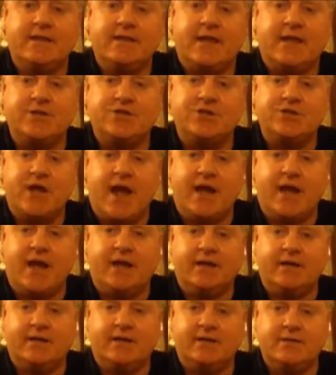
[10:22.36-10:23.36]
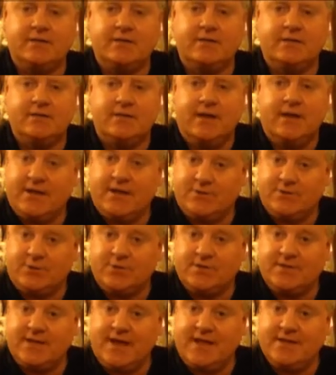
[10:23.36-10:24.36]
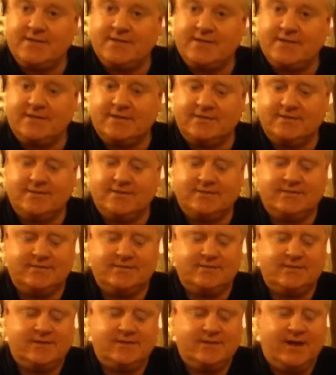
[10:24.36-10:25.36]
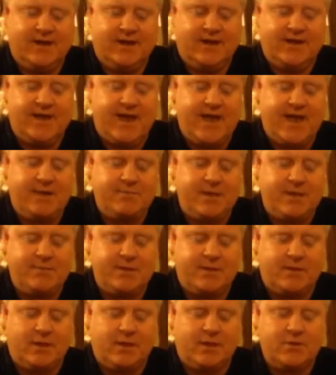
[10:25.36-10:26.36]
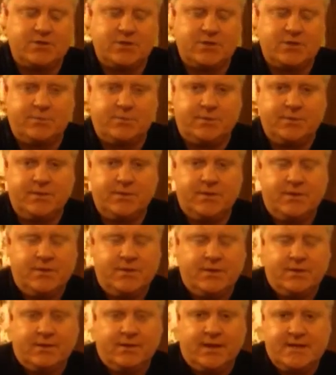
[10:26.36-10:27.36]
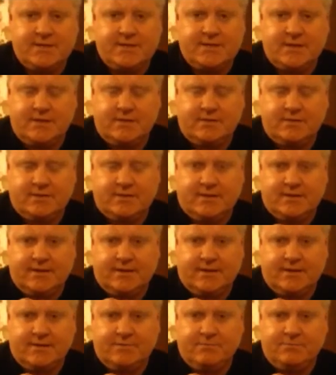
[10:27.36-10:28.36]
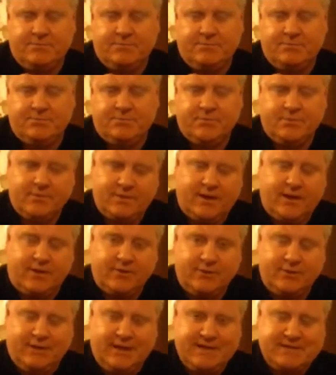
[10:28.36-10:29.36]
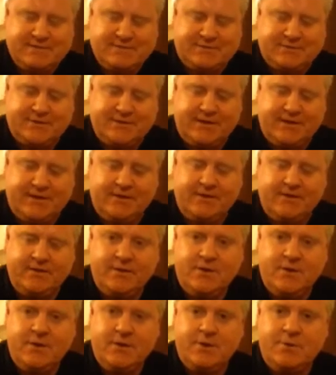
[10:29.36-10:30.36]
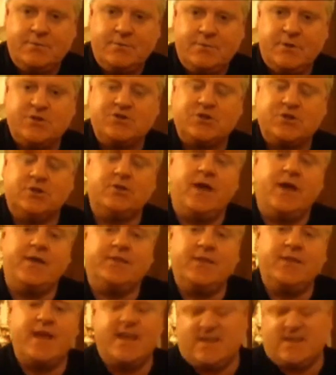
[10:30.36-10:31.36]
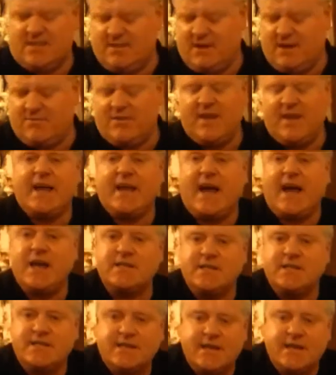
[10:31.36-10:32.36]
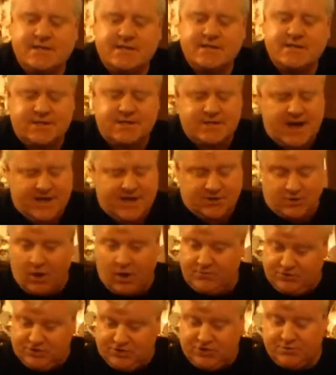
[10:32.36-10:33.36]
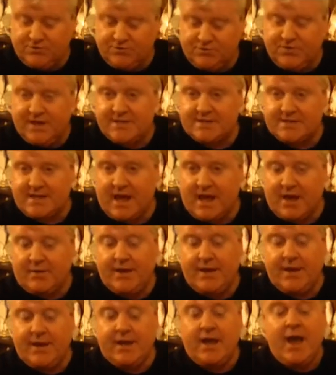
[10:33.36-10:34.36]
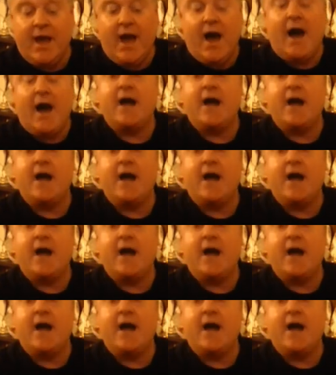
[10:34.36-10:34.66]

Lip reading: that jack. That's called a side steal. Again, maybe a close-up later, I'll do later for you. But it's done like this, very casually. There's the jack. It's obviously done face down here.